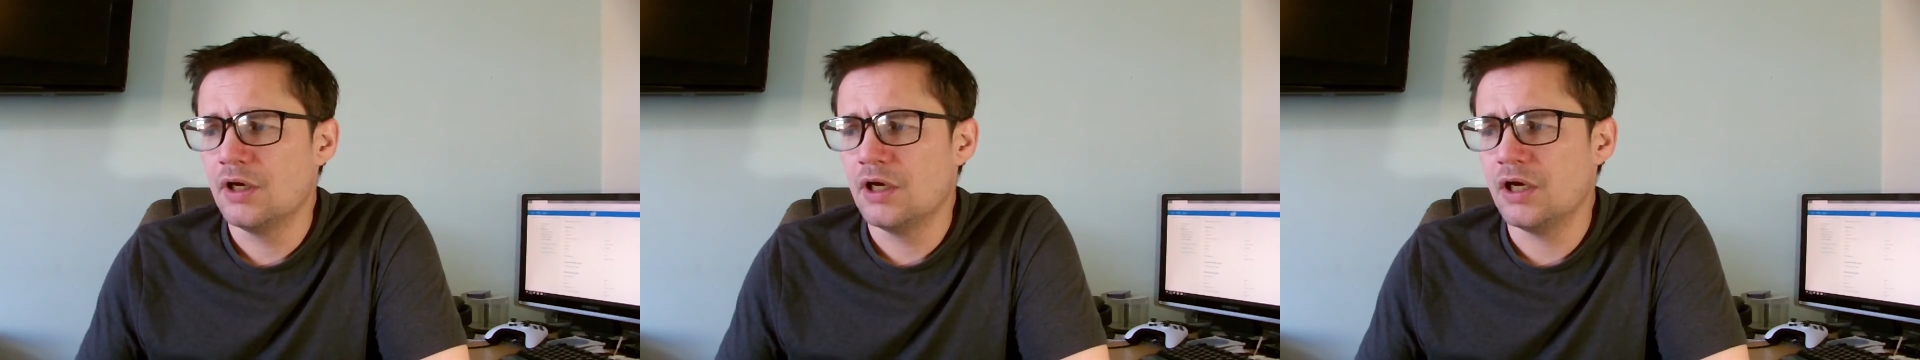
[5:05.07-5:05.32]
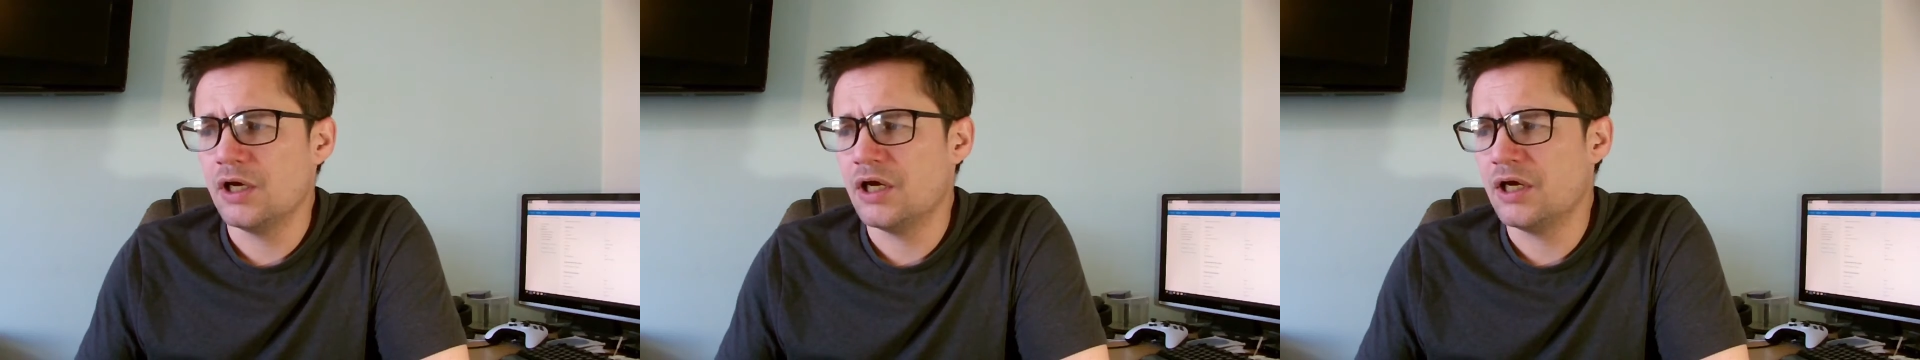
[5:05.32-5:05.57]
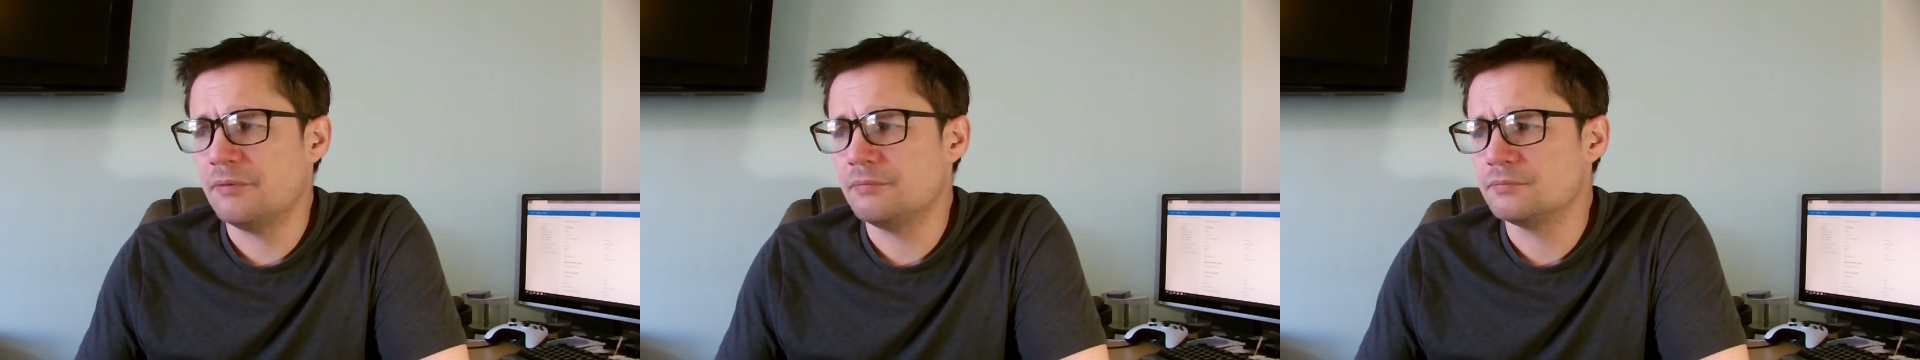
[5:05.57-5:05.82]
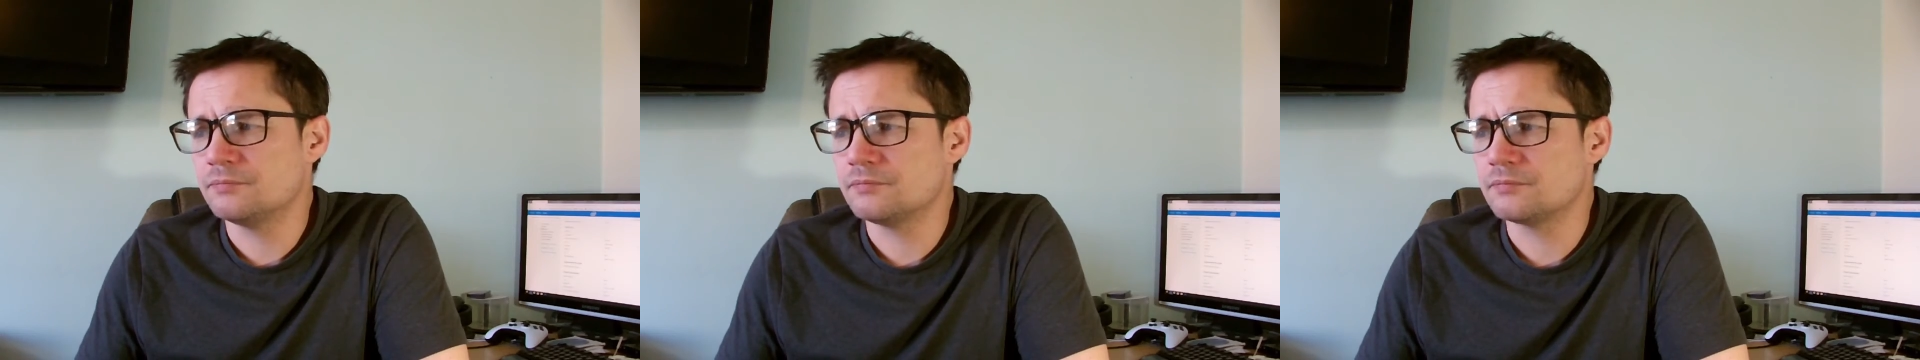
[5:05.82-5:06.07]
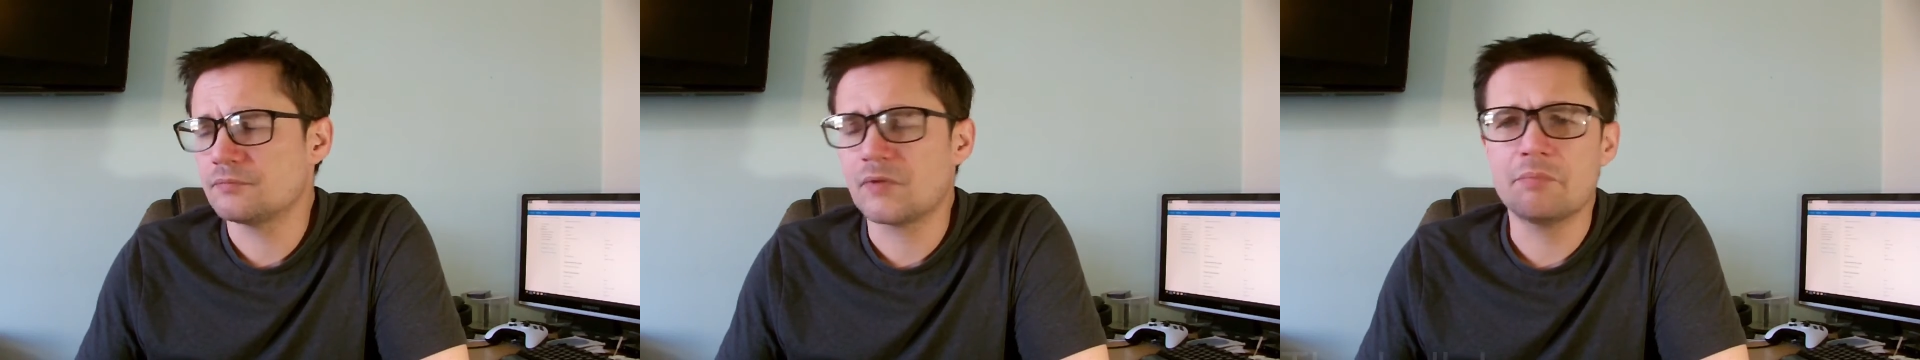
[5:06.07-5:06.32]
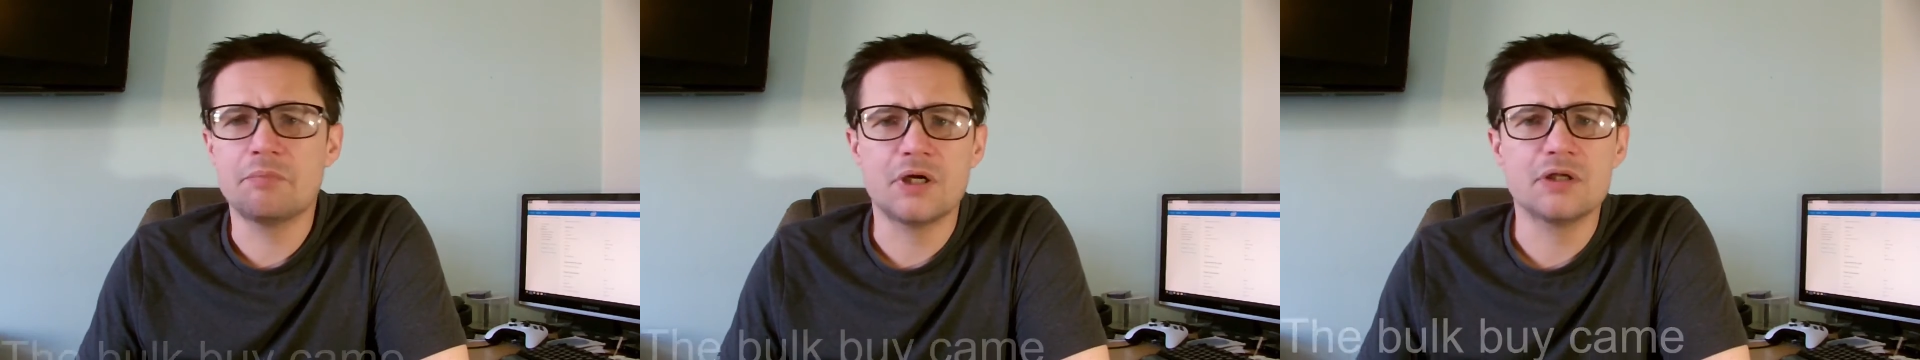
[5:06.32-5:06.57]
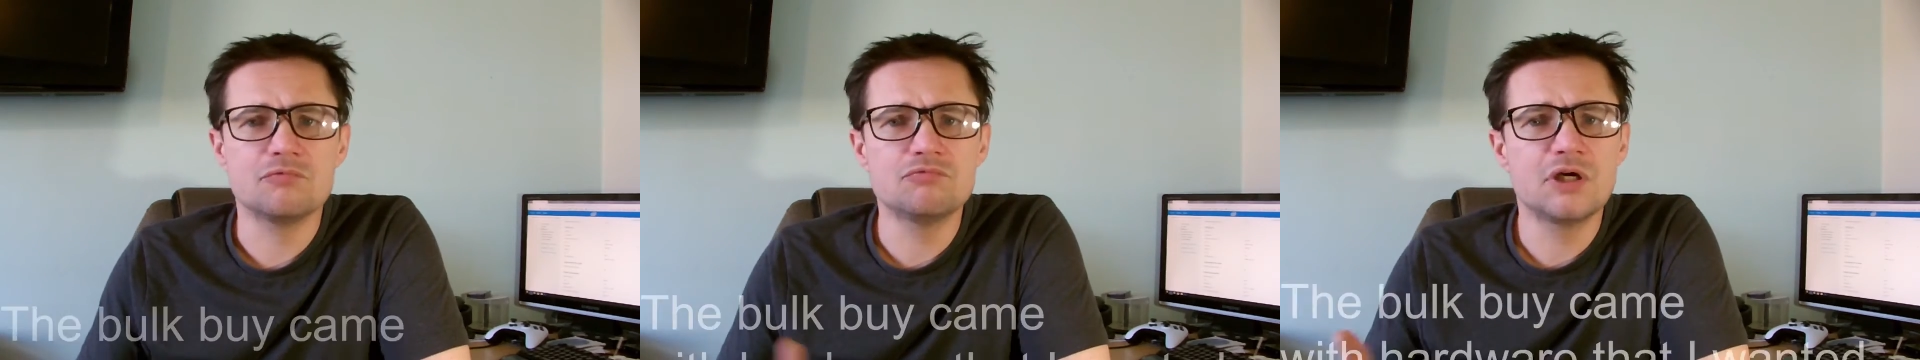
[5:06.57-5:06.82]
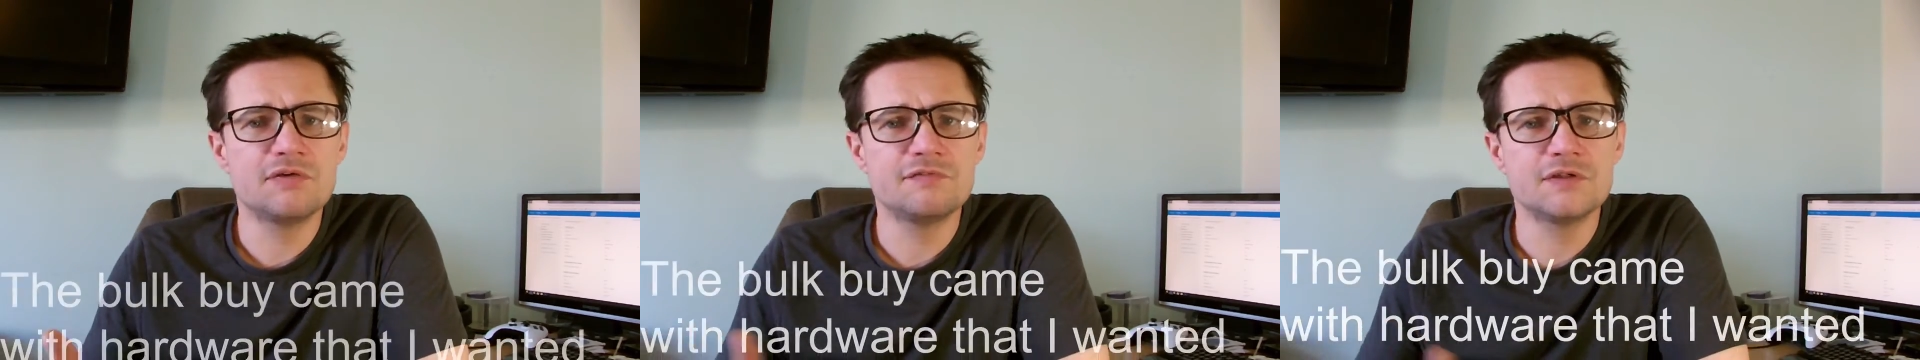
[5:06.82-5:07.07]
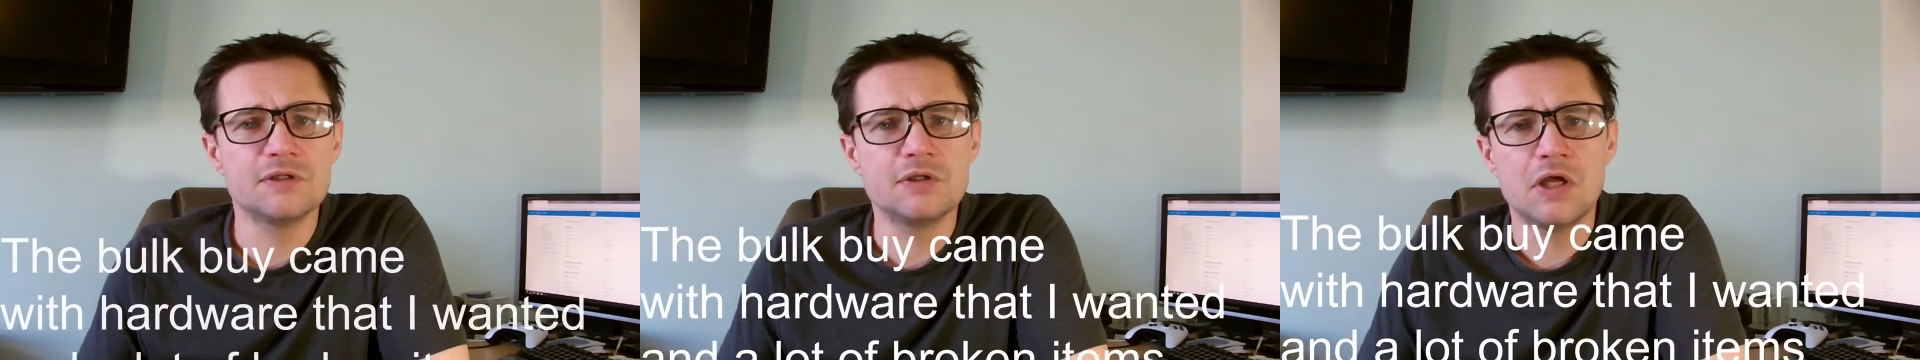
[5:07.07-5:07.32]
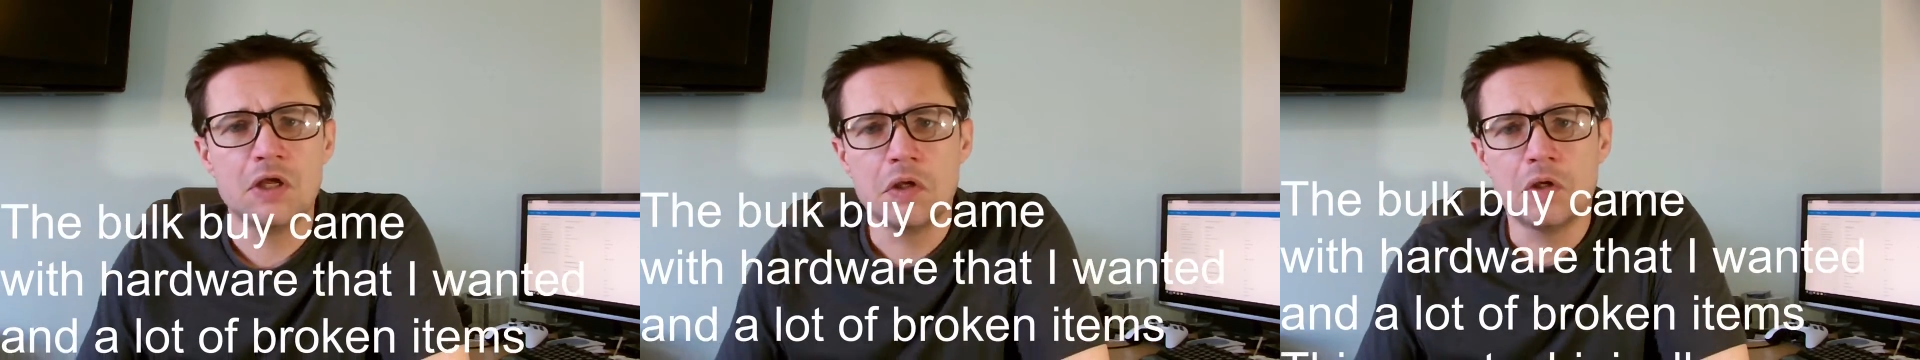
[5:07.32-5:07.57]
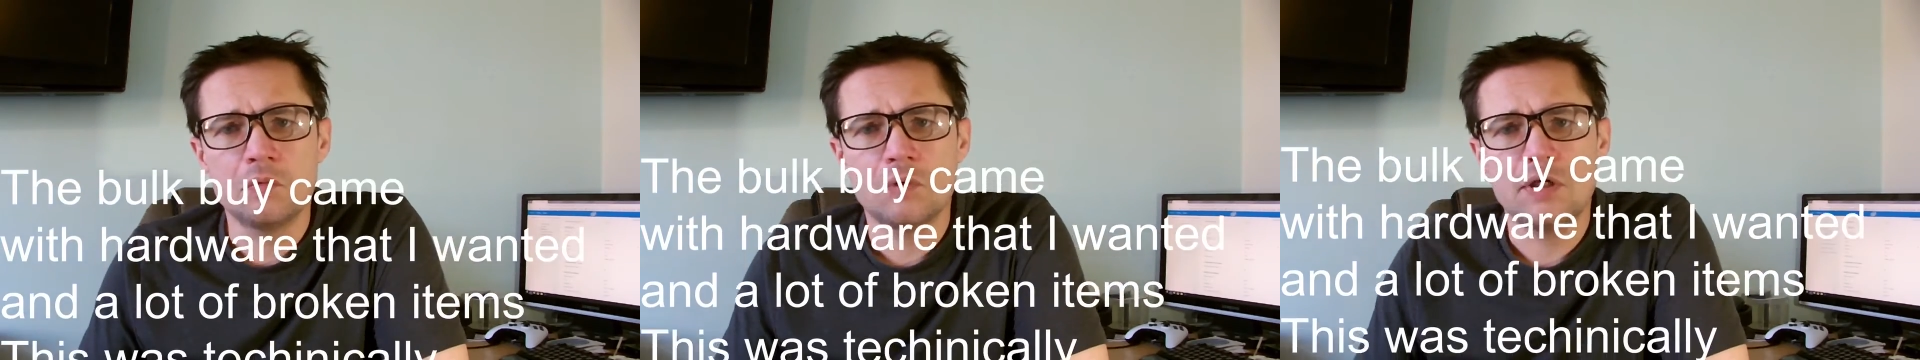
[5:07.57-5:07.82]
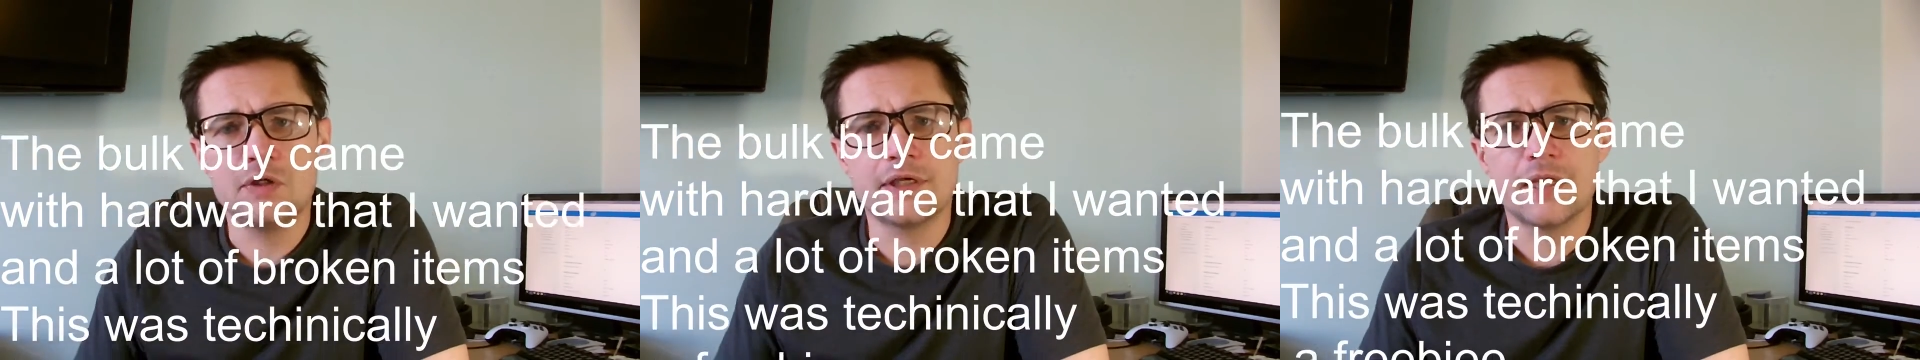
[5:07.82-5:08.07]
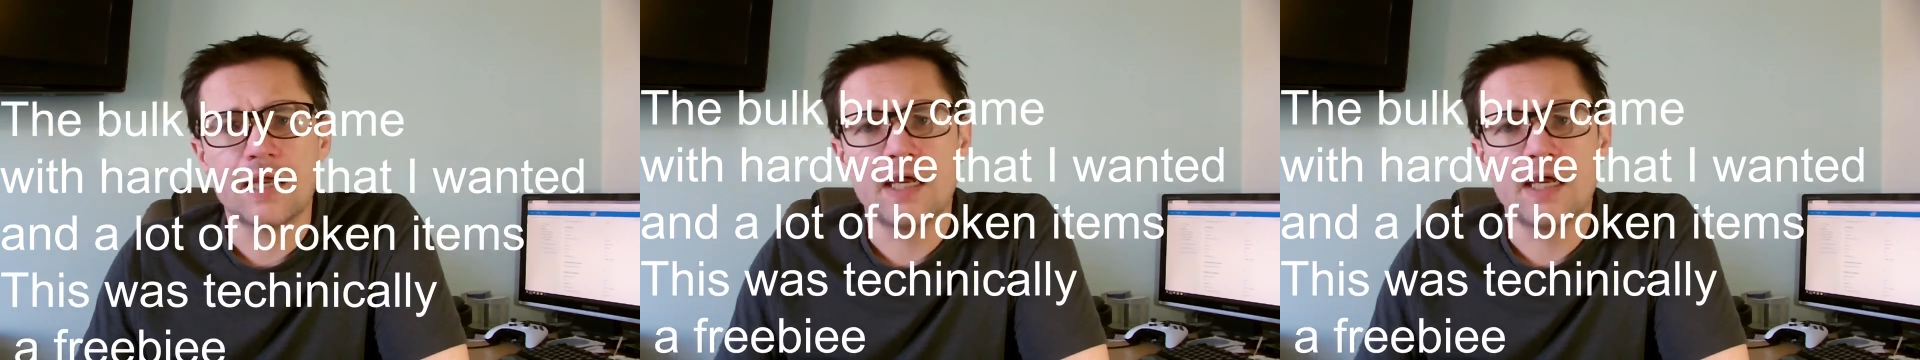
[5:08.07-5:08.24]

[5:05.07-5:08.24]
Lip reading: but roughly we're looking